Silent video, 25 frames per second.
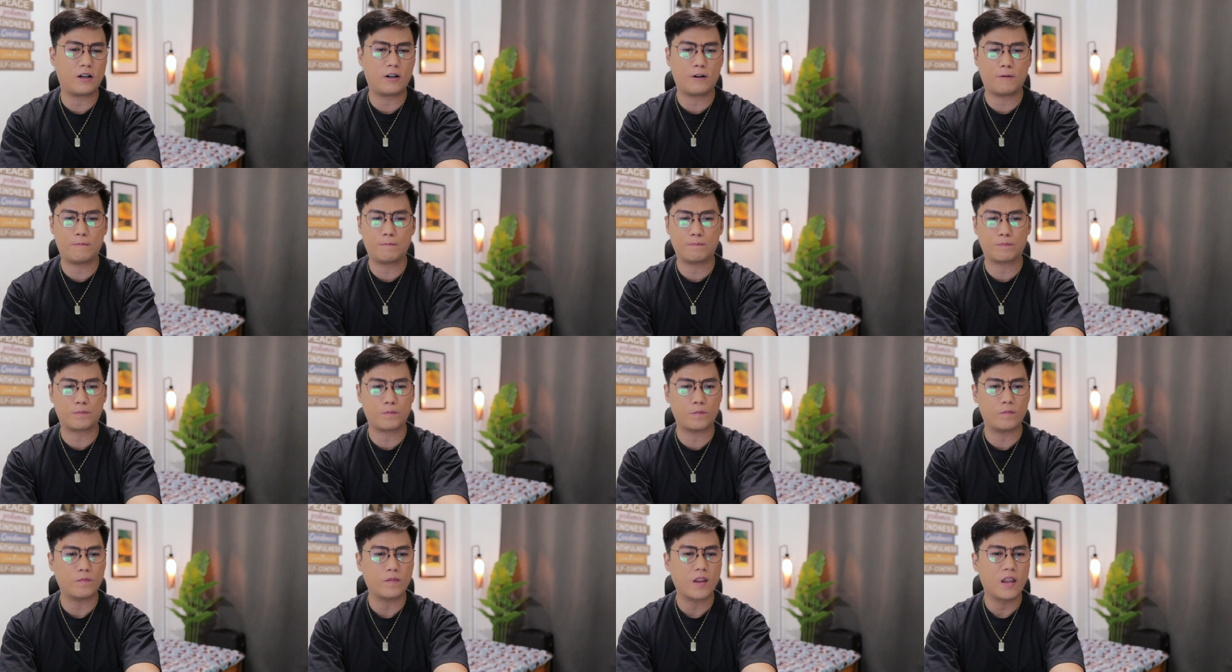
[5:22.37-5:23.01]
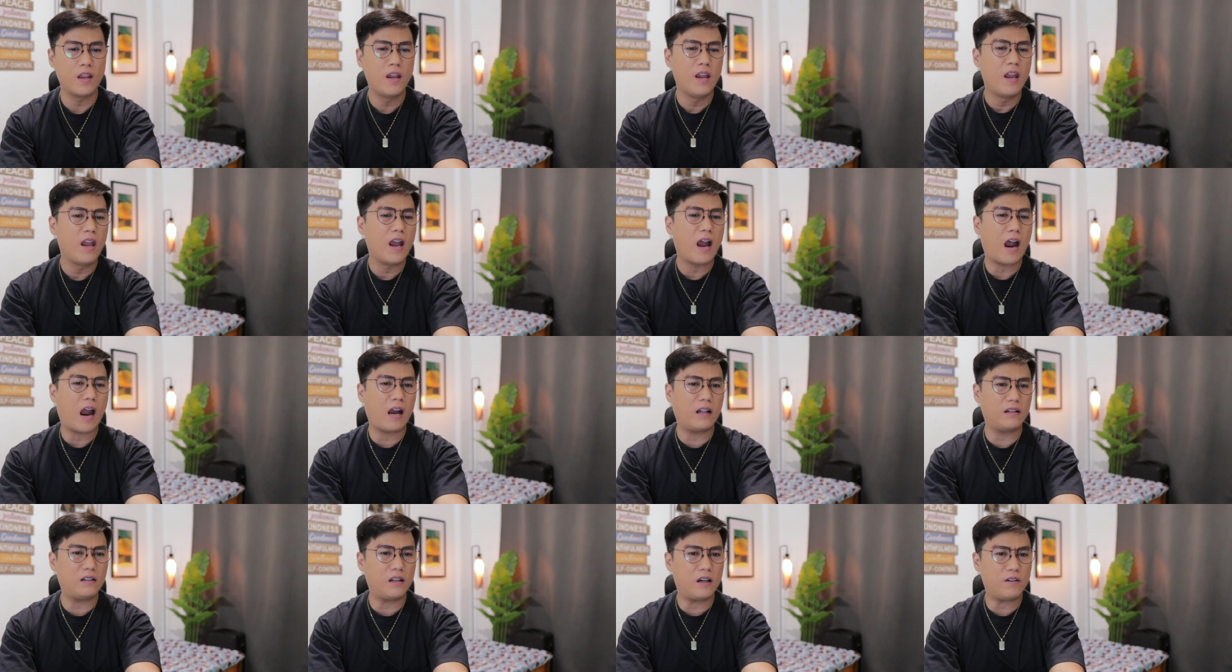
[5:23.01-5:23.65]

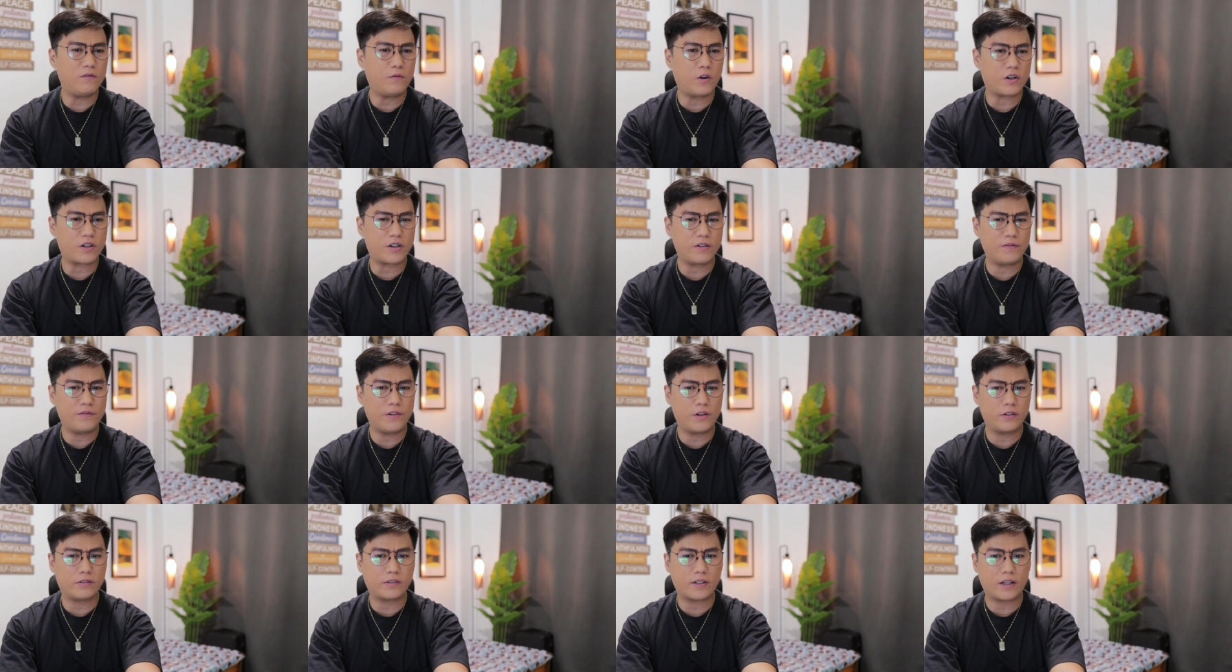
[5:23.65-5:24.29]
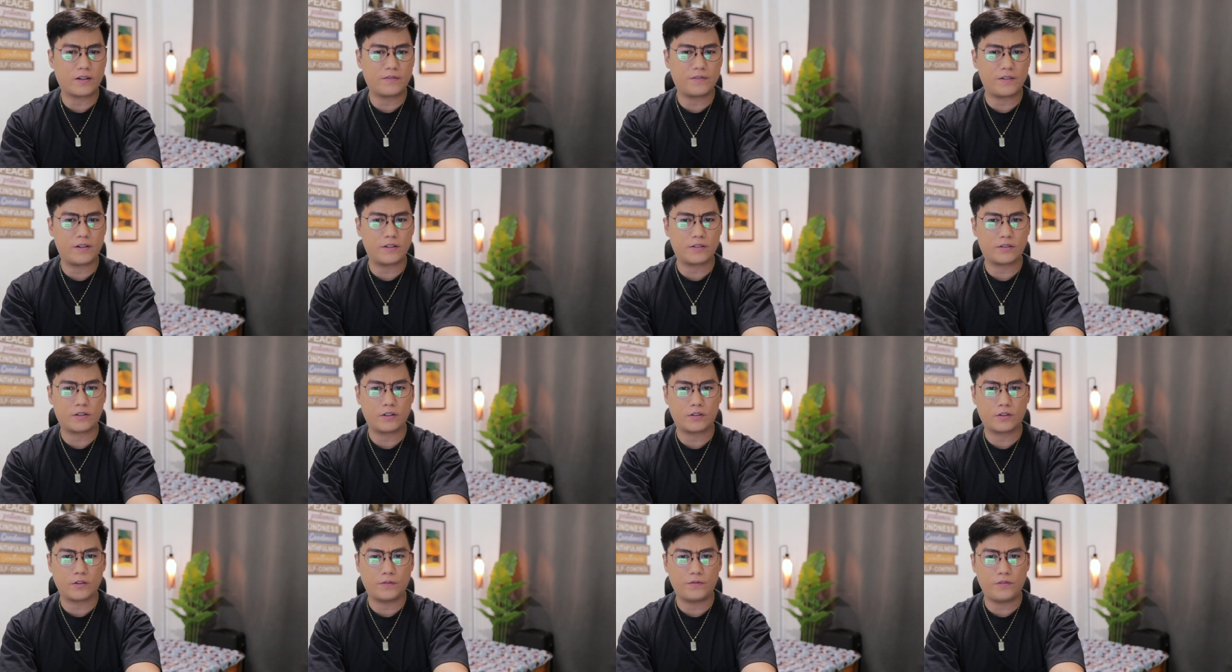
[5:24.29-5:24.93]
I love watching videos like
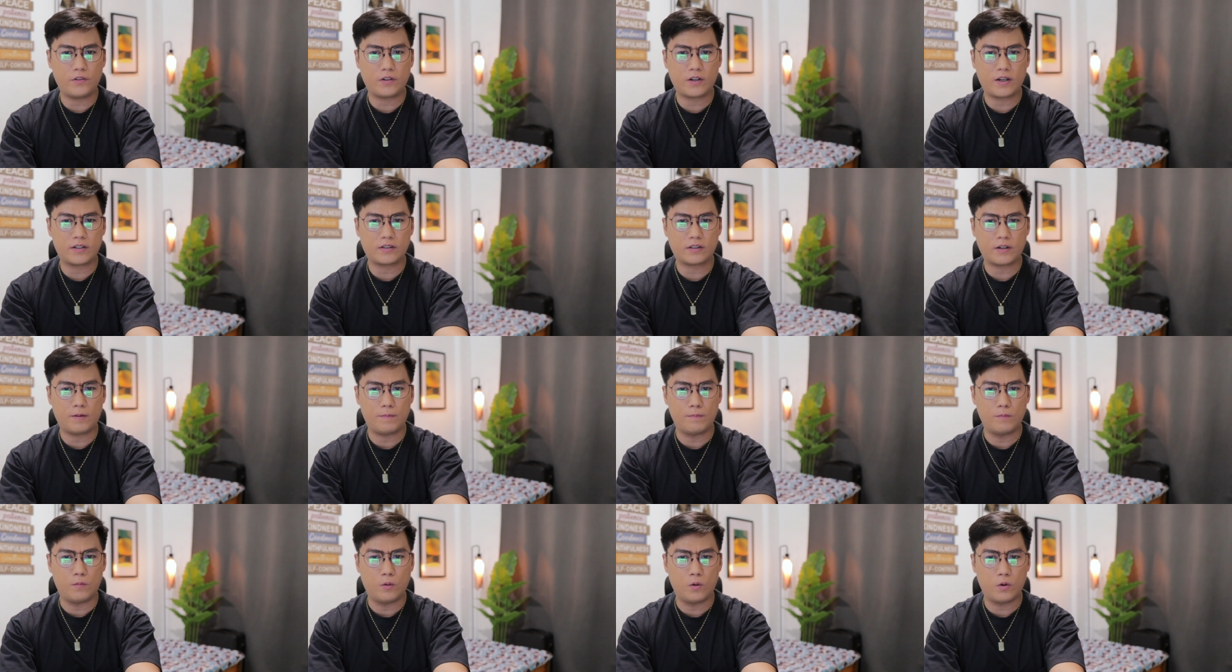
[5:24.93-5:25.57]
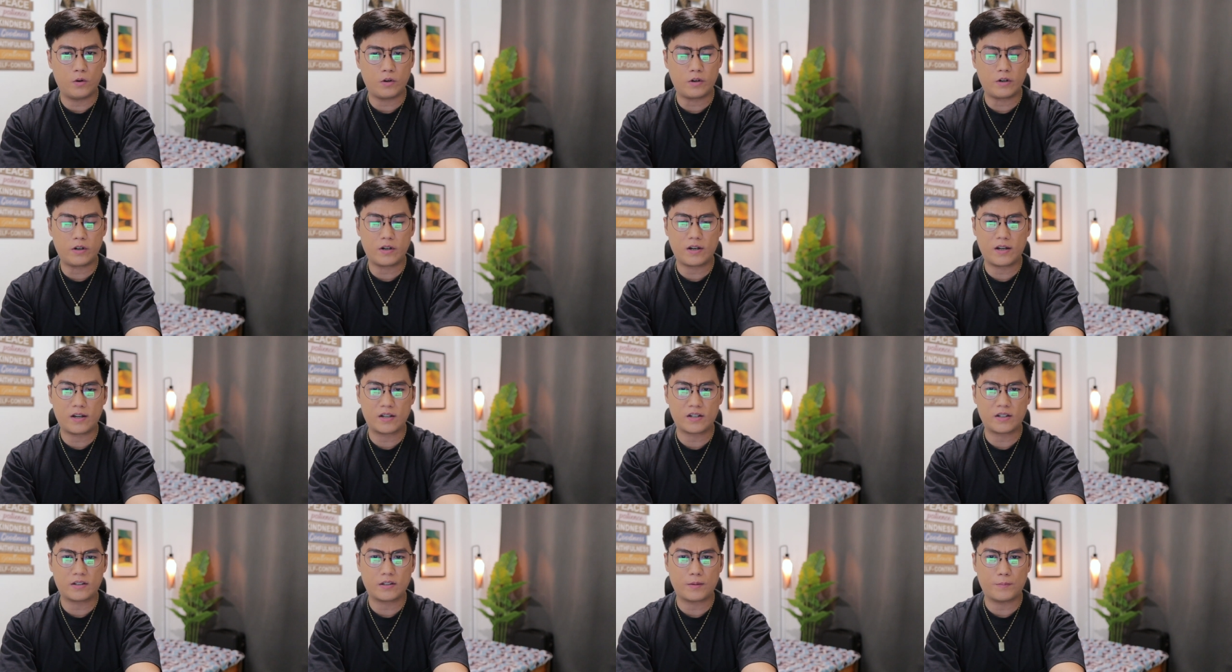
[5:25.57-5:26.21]
this. So, if you guys got more,
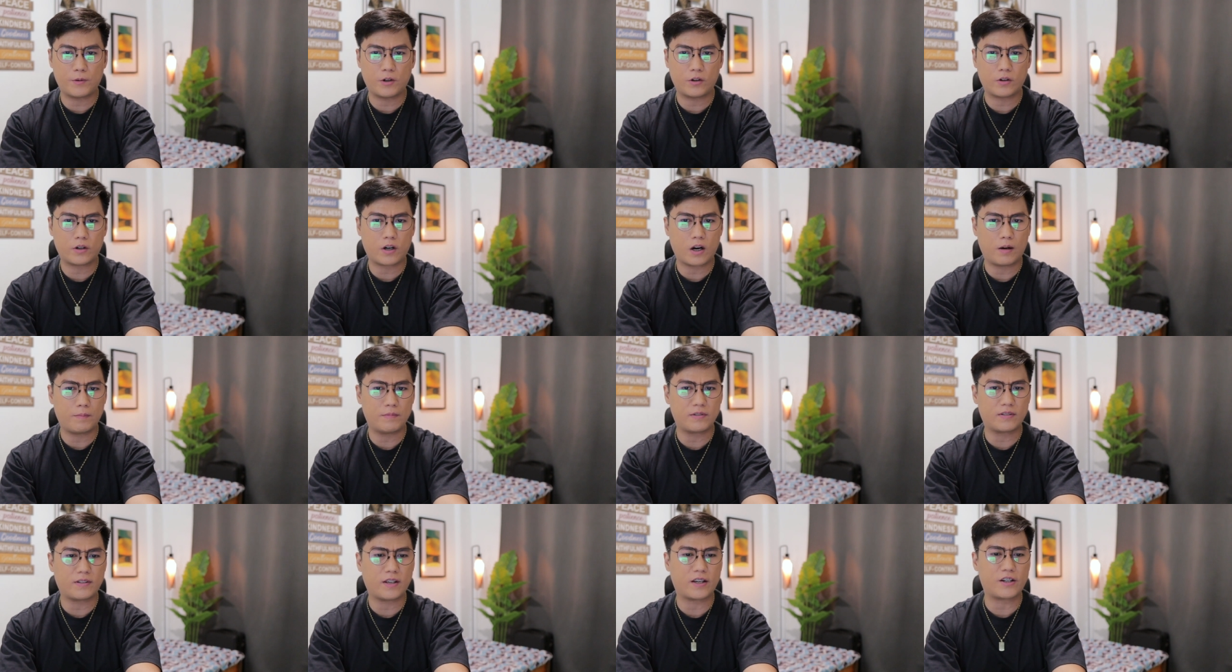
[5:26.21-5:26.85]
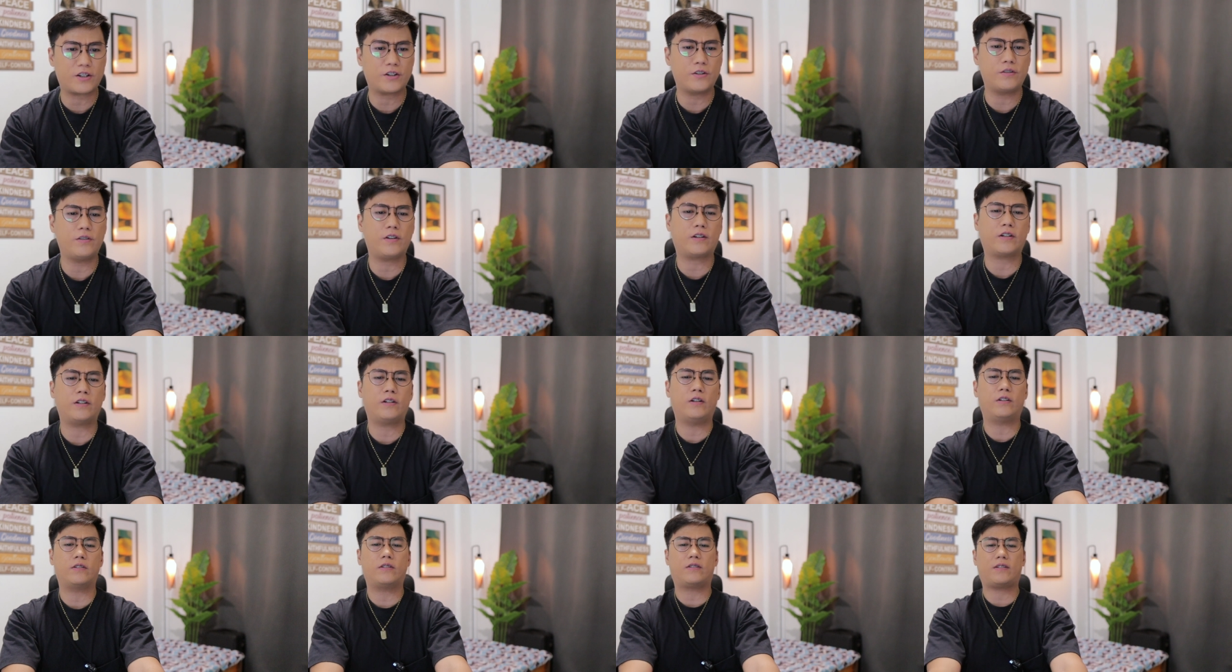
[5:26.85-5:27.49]
just let me know in the comment section.
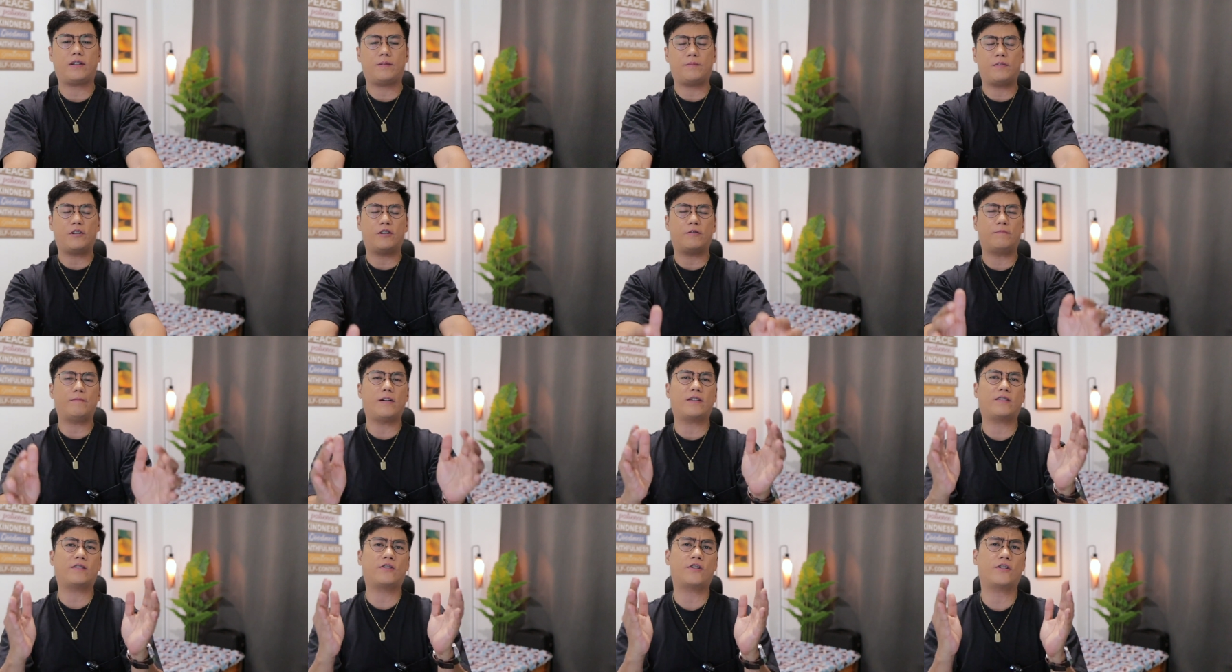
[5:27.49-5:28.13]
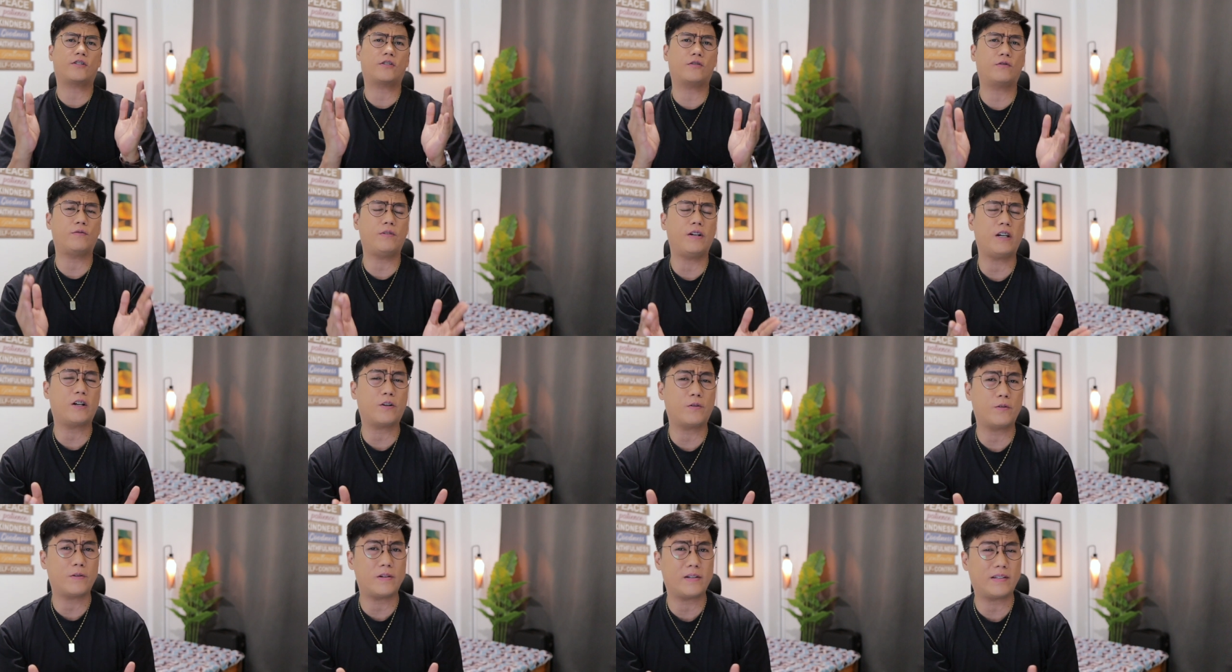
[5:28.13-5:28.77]
You can also send me your messages and
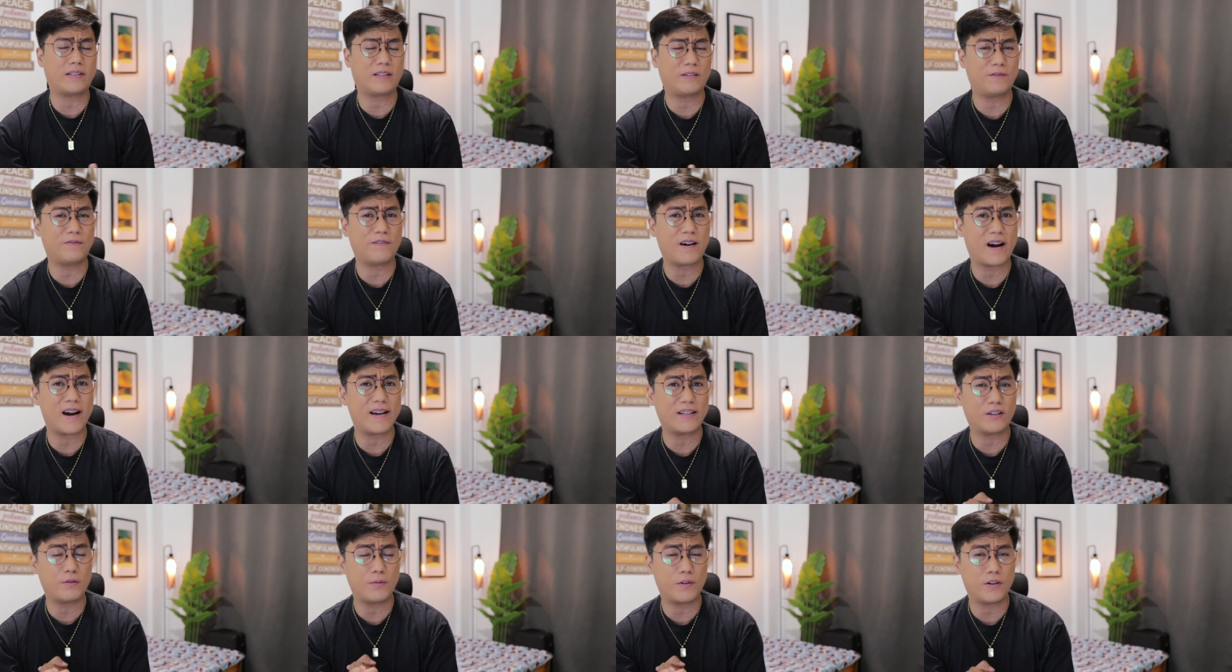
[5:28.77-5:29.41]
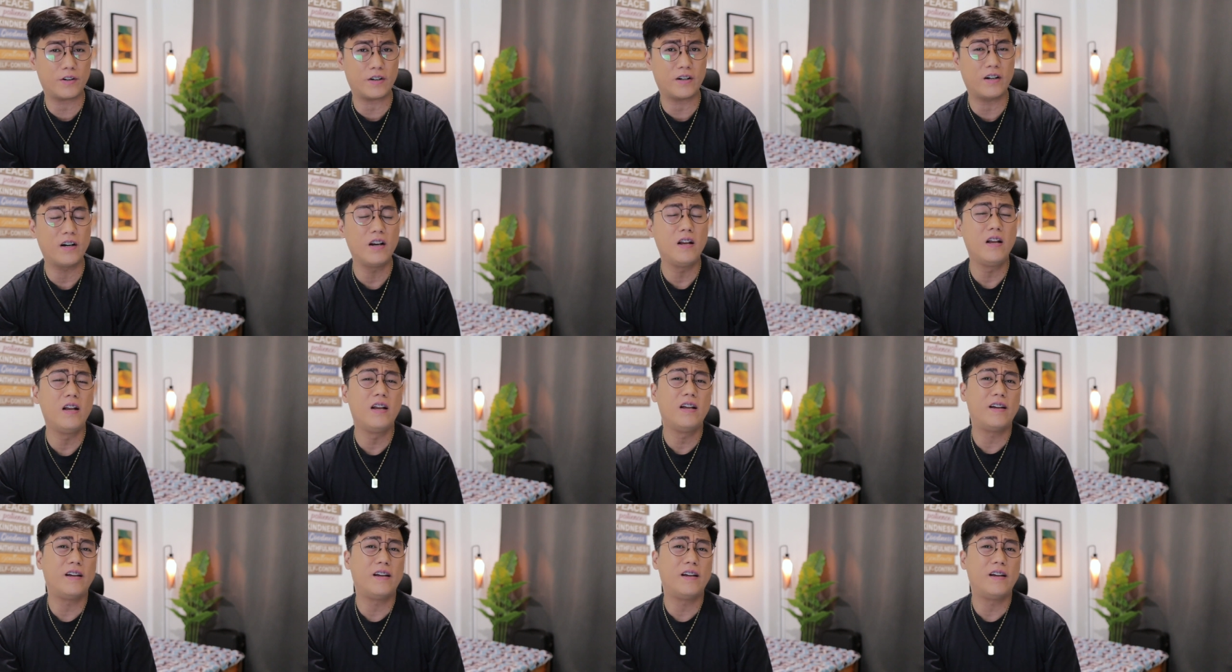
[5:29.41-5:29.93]
requests via Twitter,